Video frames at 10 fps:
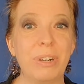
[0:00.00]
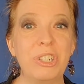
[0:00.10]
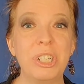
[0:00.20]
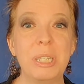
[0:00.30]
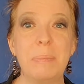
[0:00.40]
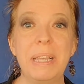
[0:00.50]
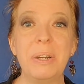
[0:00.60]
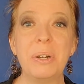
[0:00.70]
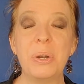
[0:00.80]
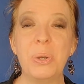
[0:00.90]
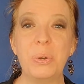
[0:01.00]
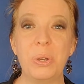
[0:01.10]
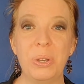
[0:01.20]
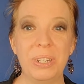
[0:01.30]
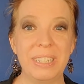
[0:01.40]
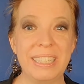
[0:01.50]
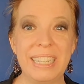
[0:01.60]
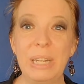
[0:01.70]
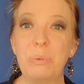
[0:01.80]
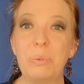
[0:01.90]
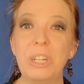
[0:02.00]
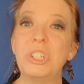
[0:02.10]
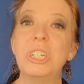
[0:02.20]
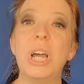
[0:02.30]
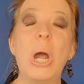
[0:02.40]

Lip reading: Russian speaker who could sing Russian